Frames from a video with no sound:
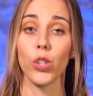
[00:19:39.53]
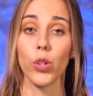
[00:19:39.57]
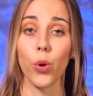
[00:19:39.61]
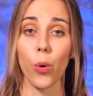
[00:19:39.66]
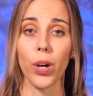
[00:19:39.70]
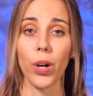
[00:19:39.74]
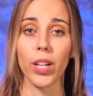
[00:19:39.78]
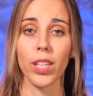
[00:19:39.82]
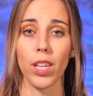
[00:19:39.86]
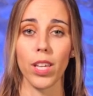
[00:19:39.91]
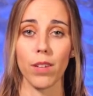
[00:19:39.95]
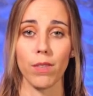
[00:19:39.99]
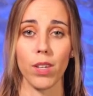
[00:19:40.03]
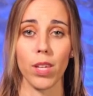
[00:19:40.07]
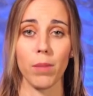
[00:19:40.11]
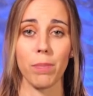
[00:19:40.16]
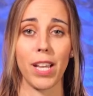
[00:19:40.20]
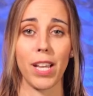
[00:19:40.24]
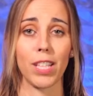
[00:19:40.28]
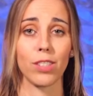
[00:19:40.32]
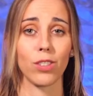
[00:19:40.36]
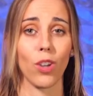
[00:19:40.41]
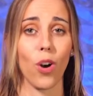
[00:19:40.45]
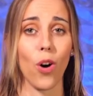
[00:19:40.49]
Your
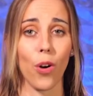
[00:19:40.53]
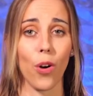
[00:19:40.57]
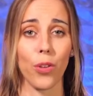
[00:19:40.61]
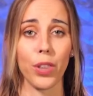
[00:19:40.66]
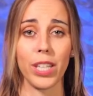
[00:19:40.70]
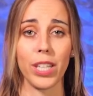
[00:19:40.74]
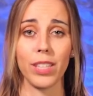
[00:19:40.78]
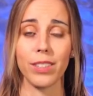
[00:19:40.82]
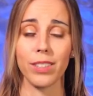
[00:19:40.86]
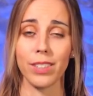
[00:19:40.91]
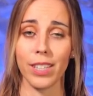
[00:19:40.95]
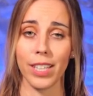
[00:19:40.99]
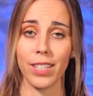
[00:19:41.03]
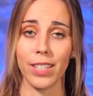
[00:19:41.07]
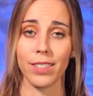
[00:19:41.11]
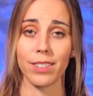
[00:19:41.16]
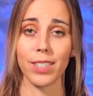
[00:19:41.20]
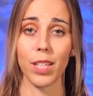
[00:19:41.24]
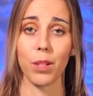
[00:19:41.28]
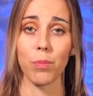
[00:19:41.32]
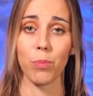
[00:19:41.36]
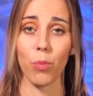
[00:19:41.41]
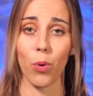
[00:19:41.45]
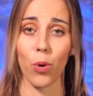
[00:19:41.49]
giving makes all these
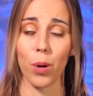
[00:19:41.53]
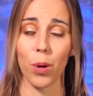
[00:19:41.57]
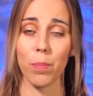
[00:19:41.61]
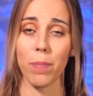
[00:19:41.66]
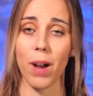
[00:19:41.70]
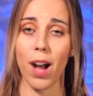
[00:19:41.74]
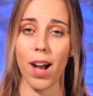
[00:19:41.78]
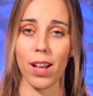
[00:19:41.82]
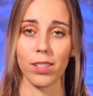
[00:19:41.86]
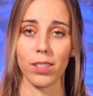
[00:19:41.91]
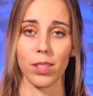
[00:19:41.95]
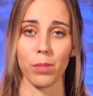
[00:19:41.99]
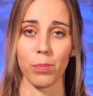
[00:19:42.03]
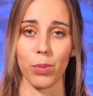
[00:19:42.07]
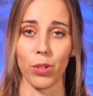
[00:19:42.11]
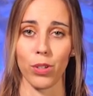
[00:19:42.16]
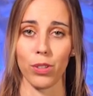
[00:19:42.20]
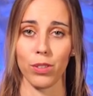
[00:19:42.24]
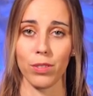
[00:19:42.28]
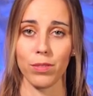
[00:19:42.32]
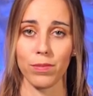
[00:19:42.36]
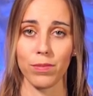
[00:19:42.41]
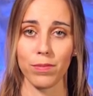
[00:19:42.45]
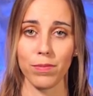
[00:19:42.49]
things and more
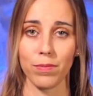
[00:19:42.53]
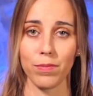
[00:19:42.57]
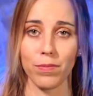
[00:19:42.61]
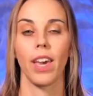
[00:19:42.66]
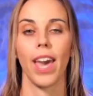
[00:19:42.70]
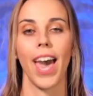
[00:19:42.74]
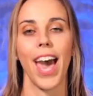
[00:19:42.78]
possible.